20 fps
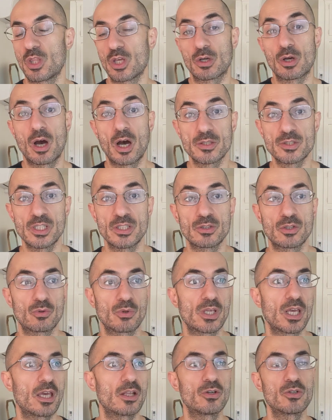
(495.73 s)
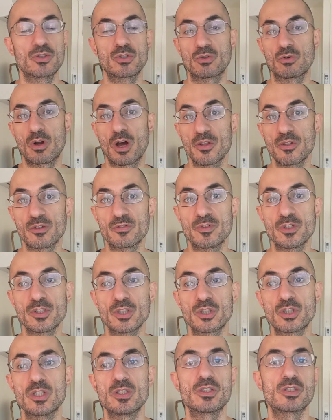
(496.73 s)
content creators or other
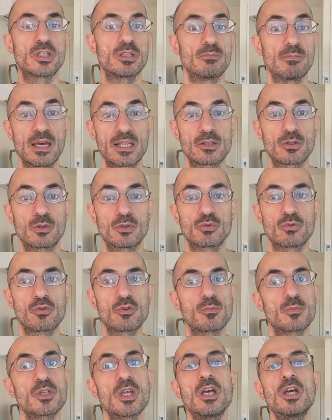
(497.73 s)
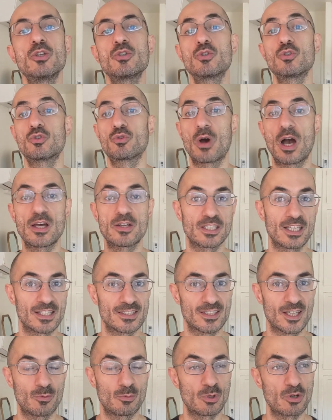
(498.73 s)
physicians and medical groups to try to
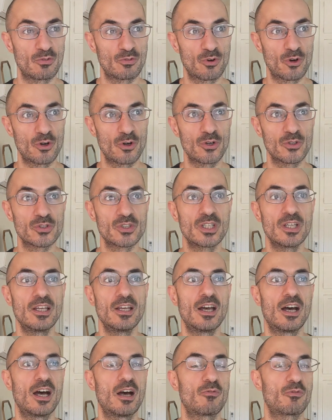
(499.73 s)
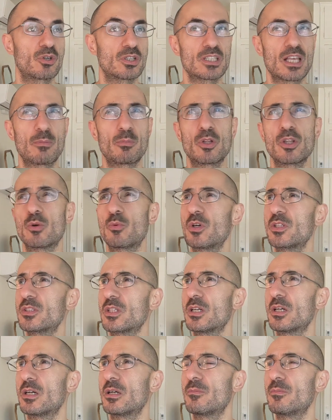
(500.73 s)
get some referrals. For example, there was
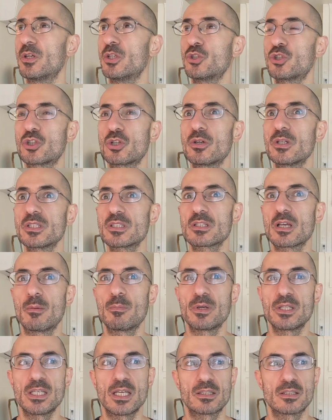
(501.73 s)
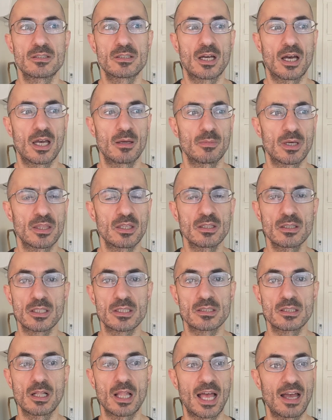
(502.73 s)
an insurance company at the time, I think they
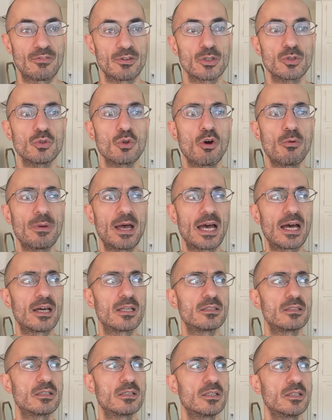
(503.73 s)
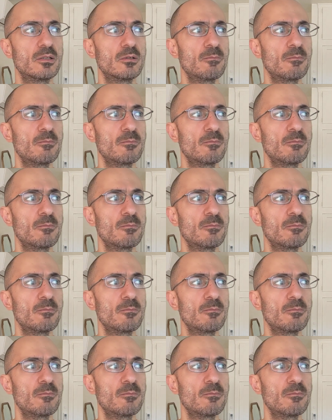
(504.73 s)
still have it, Nomad